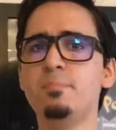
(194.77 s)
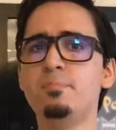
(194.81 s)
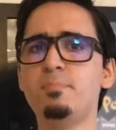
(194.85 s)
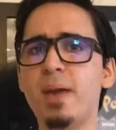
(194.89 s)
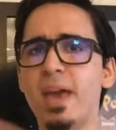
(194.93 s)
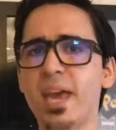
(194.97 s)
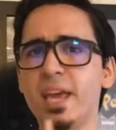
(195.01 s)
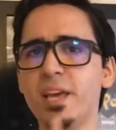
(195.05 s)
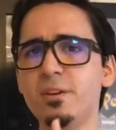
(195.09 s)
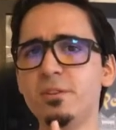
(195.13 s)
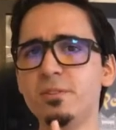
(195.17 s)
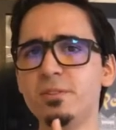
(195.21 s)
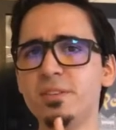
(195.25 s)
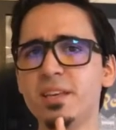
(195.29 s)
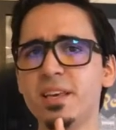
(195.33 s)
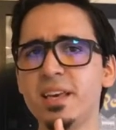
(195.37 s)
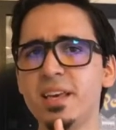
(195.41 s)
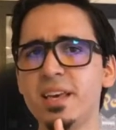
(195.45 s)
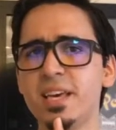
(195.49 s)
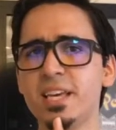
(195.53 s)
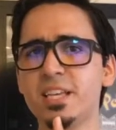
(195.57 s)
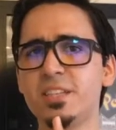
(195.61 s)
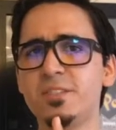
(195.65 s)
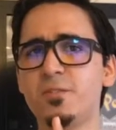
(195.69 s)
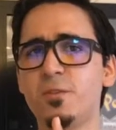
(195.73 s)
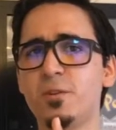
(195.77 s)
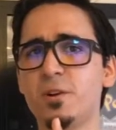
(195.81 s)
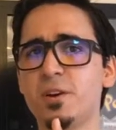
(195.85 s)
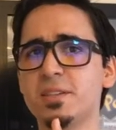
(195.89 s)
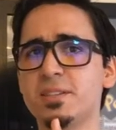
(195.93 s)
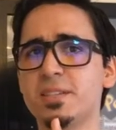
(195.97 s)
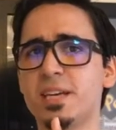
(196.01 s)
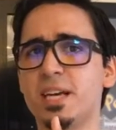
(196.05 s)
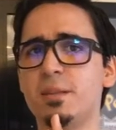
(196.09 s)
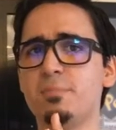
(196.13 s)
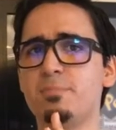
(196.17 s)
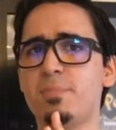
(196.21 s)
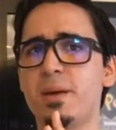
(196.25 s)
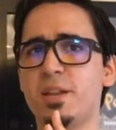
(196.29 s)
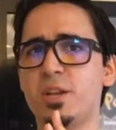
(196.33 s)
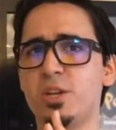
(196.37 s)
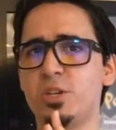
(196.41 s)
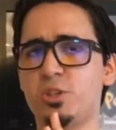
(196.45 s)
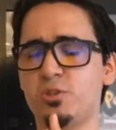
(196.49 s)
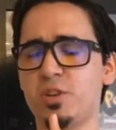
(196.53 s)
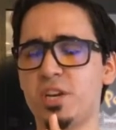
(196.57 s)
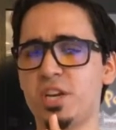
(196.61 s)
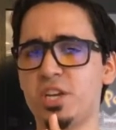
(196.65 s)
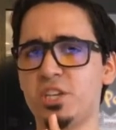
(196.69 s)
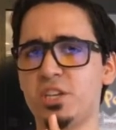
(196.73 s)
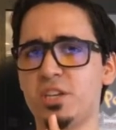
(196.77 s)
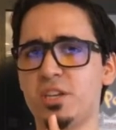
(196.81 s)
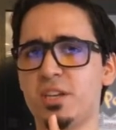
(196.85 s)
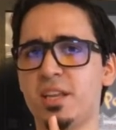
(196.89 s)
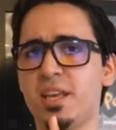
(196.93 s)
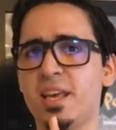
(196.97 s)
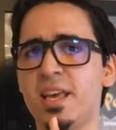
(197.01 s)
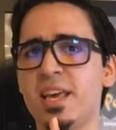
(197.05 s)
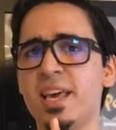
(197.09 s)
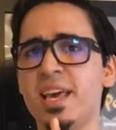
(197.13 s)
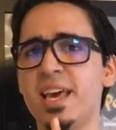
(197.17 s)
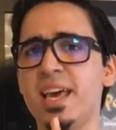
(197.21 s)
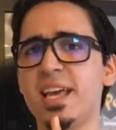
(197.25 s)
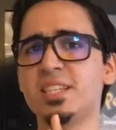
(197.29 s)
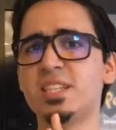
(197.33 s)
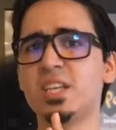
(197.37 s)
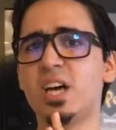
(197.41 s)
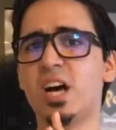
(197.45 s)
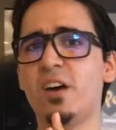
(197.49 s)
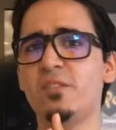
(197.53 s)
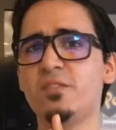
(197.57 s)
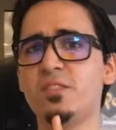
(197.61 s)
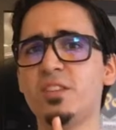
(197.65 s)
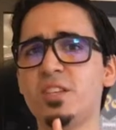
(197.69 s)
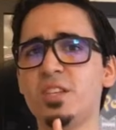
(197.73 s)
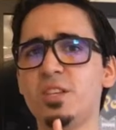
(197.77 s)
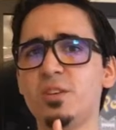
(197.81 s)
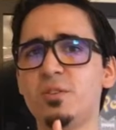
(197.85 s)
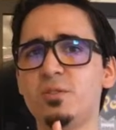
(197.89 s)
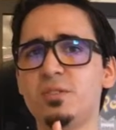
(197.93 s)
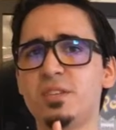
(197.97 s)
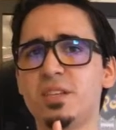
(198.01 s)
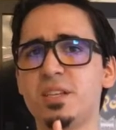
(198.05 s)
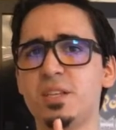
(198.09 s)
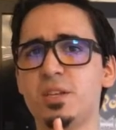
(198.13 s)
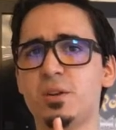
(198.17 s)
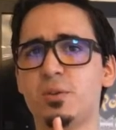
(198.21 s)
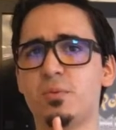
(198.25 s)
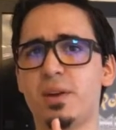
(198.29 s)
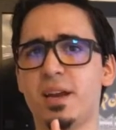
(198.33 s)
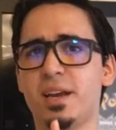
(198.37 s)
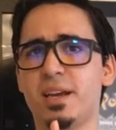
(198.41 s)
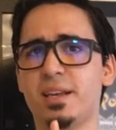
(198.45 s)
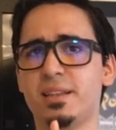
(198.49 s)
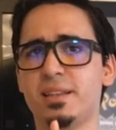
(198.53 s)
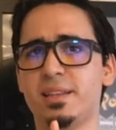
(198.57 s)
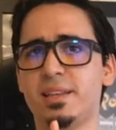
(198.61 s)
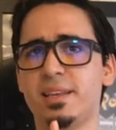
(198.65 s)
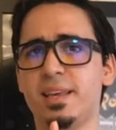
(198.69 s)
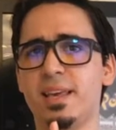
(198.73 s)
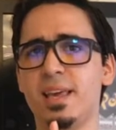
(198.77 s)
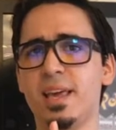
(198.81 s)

Impaled is focused on penetration. It's often used indirectly.